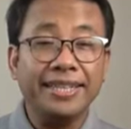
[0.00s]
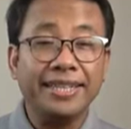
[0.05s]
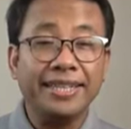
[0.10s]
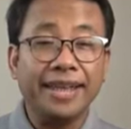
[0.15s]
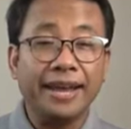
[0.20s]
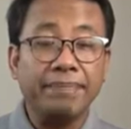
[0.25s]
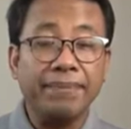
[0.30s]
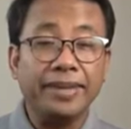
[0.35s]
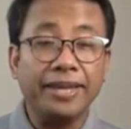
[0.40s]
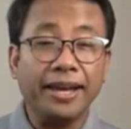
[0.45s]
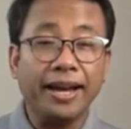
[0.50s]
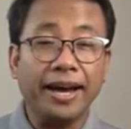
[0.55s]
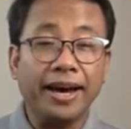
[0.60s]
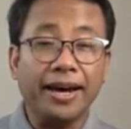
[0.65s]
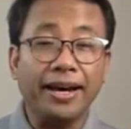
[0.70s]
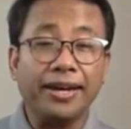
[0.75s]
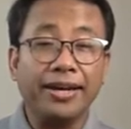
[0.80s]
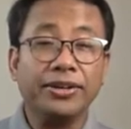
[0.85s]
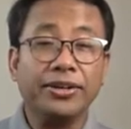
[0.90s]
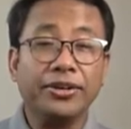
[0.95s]
capital
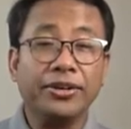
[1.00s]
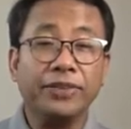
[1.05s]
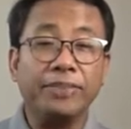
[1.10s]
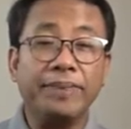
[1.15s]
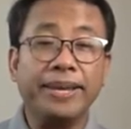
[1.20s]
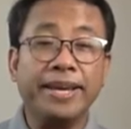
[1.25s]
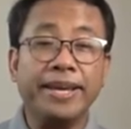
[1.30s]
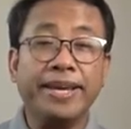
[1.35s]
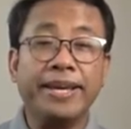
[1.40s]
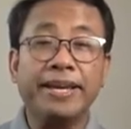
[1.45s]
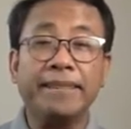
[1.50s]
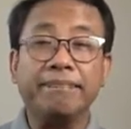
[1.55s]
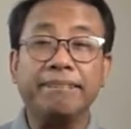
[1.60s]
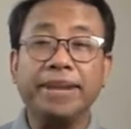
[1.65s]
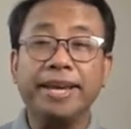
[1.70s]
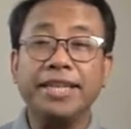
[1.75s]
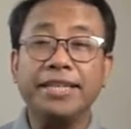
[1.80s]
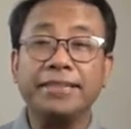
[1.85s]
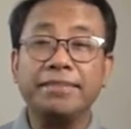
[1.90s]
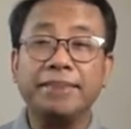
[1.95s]
R could be
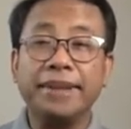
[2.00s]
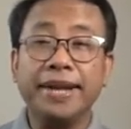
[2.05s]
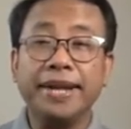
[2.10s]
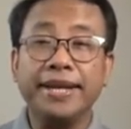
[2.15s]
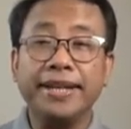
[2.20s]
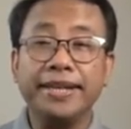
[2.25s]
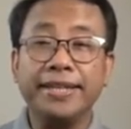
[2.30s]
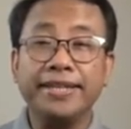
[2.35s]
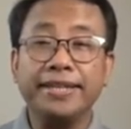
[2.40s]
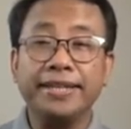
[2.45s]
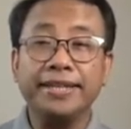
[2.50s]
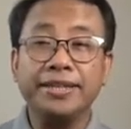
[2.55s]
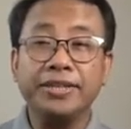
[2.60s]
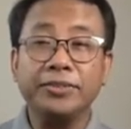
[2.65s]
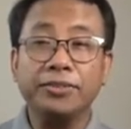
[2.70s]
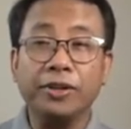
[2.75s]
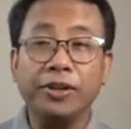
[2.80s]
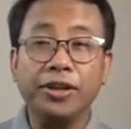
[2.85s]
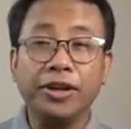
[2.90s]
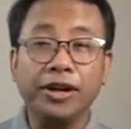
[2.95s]
replaced by this
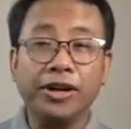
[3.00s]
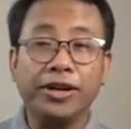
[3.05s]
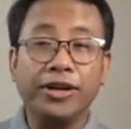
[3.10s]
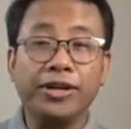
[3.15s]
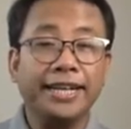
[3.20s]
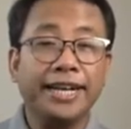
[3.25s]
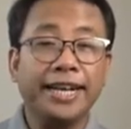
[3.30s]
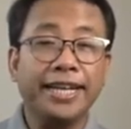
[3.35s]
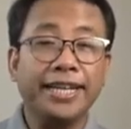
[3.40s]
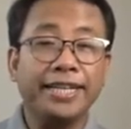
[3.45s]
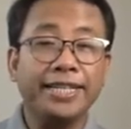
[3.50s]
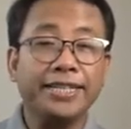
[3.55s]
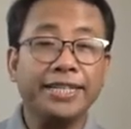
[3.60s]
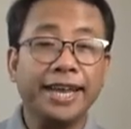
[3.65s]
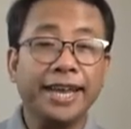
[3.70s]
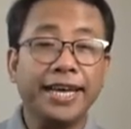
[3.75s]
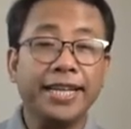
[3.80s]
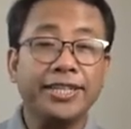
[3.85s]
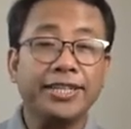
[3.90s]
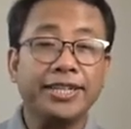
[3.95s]
small r, and this
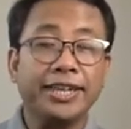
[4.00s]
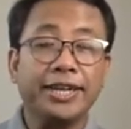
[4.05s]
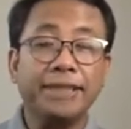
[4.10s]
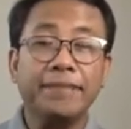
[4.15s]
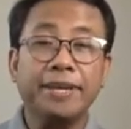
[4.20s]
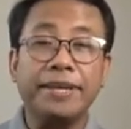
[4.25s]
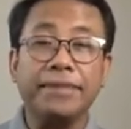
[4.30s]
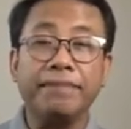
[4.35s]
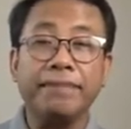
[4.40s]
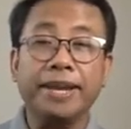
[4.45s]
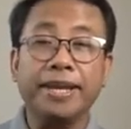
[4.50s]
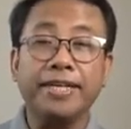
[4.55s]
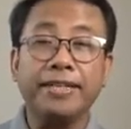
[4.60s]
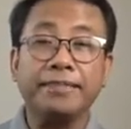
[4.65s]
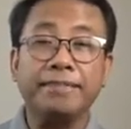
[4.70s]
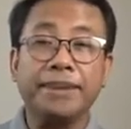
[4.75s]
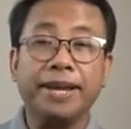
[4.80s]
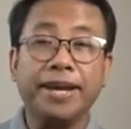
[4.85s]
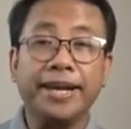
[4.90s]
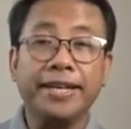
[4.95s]
h can be
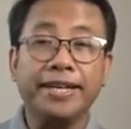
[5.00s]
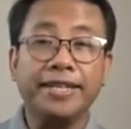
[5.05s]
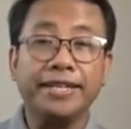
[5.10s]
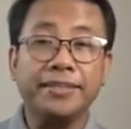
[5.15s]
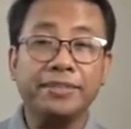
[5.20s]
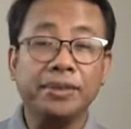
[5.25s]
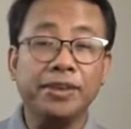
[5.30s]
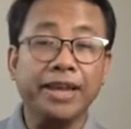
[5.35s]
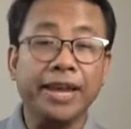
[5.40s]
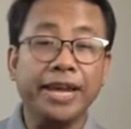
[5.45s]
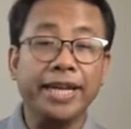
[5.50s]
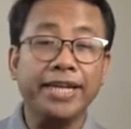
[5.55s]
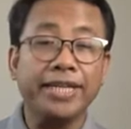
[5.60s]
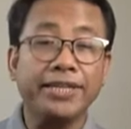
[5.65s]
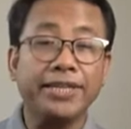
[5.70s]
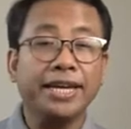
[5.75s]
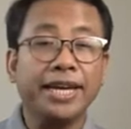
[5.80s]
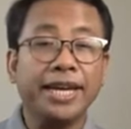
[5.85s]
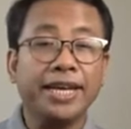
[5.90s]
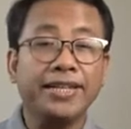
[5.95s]
replaced by this small
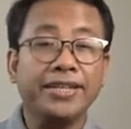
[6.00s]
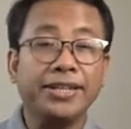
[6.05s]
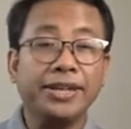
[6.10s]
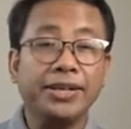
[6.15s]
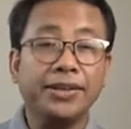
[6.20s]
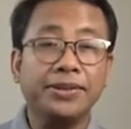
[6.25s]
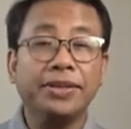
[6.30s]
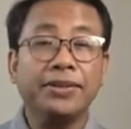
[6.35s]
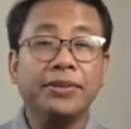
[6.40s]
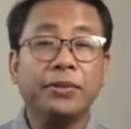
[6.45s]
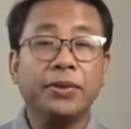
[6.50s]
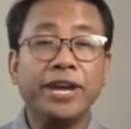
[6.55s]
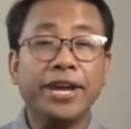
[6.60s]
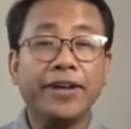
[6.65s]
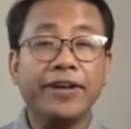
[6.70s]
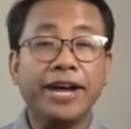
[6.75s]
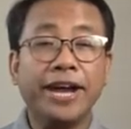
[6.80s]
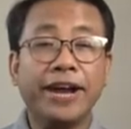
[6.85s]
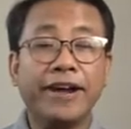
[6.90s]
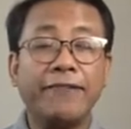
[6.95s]
h. And so, we
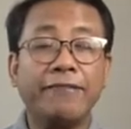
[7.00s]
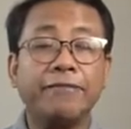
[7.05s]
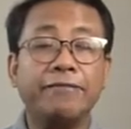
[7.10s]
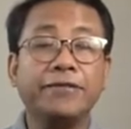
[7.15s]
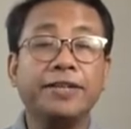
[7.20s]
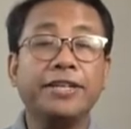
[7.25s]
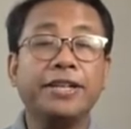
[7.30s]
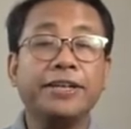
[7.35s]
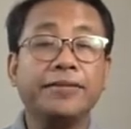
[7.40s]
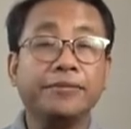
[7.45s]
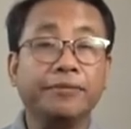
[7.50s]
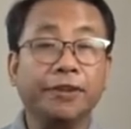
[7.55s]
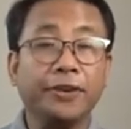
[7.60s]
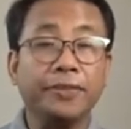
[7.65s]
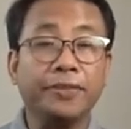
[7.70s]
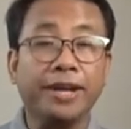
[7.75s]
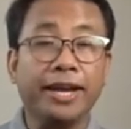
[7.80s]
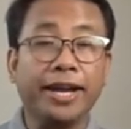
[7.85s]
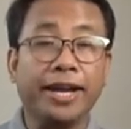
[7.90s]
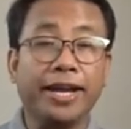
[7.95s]
now have the
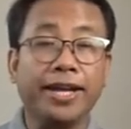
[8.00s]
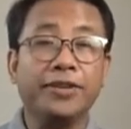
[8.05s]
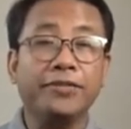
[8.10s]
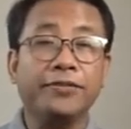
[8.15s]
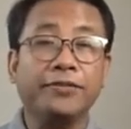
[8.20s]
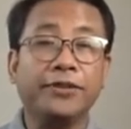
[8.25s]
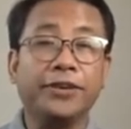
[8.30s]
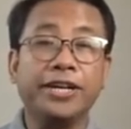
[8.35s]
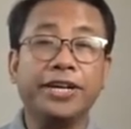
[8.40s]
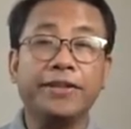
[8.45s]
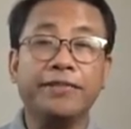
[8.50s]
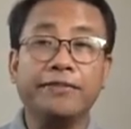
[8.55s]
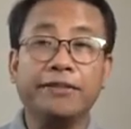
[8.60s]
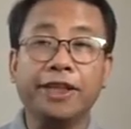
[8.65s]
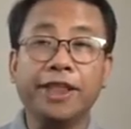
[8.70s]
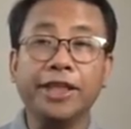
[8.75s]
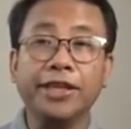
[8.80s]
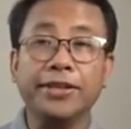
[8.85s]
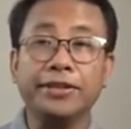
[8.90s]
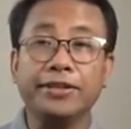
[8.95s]
formula for the
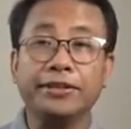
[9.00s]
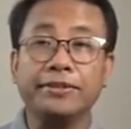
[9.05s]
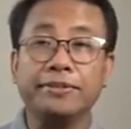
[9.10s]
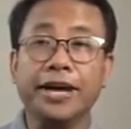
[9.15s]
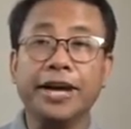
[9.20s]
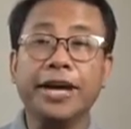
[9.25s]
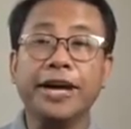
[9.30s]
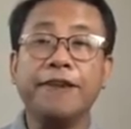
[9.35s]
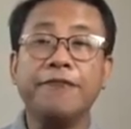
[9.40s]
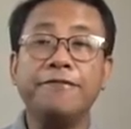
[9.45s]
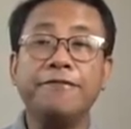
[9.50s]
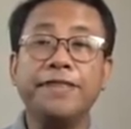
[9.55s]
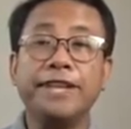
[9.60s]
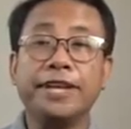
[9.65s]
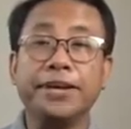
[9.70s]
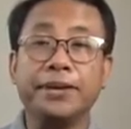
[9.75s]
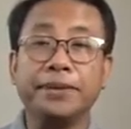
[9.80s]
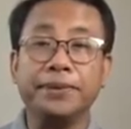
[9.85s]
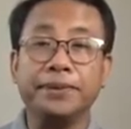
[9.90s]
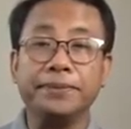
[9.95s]
volume of the
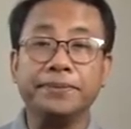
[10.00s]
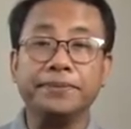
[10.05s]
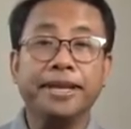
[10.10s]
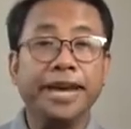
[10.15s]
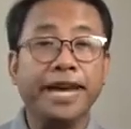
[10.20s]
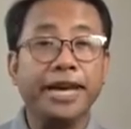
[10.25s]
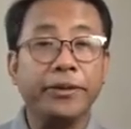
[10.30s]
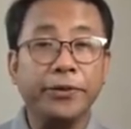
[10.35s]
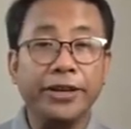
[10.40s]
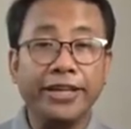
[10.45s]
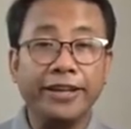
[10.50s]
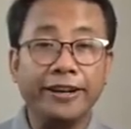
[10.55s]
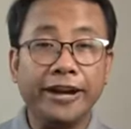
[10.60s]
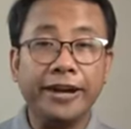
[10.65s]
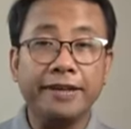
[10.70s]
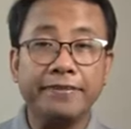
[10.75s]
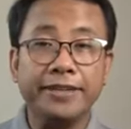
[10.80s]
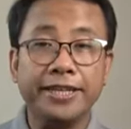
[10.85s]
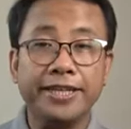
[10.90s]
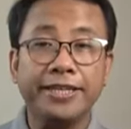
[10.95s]
cone, and we
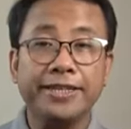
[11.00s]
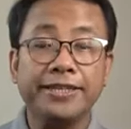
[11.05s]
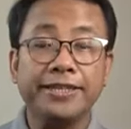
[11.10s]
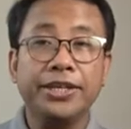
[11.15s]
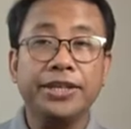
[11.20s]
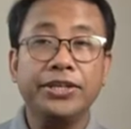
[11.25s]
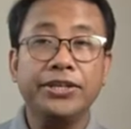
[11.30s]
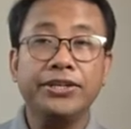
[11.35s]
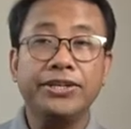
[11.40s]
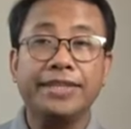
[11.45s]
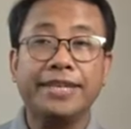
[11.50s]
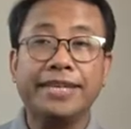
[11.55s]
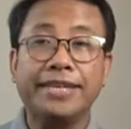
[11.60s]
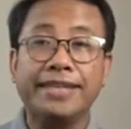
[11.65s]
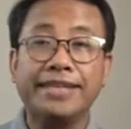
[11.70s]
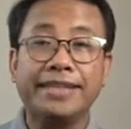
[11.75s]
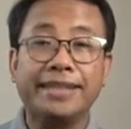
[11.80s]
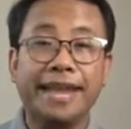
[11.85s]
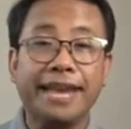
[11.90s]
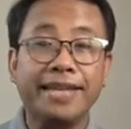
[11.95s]
derive this using
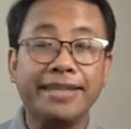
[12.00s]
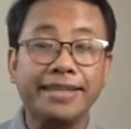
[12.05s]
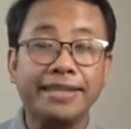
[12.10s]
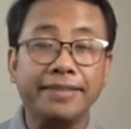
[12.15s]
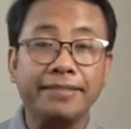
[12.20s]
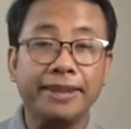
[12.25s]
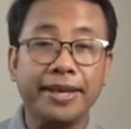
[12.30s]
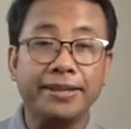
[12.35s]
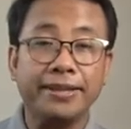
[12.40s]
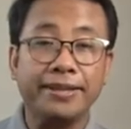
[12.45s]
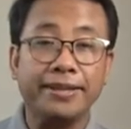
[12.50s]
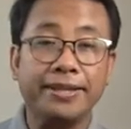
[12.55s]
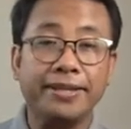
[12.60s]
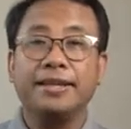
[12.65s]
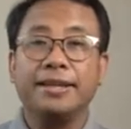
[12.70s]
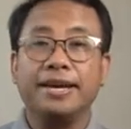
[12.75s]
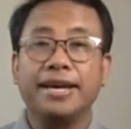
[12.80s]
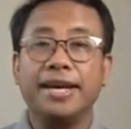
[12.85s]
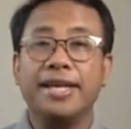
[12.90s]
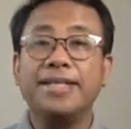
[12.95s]
the slicing
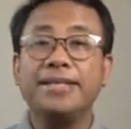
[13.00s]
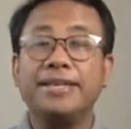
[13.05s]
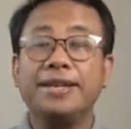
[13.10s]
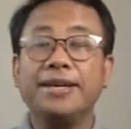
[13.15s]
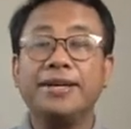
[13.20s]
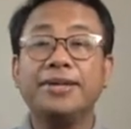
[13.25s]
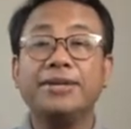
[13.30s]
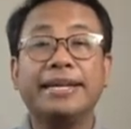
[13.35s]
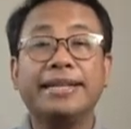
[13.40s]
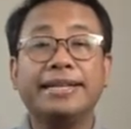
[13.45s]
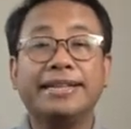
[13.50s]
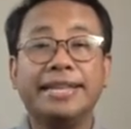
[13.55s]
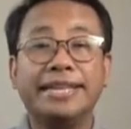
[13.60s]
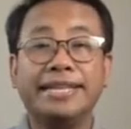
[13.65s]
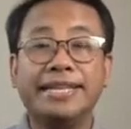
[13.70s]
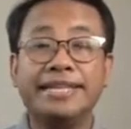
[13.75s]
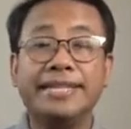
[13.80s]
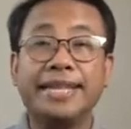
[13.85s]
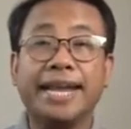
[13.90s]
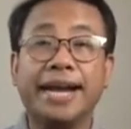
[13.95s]
method. And so,
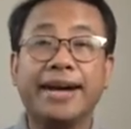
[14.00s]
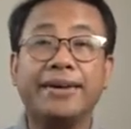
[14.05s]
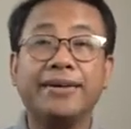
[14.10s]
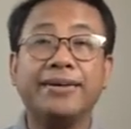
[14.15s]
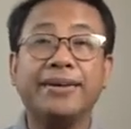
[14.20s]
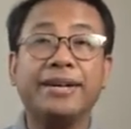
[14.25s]
this is now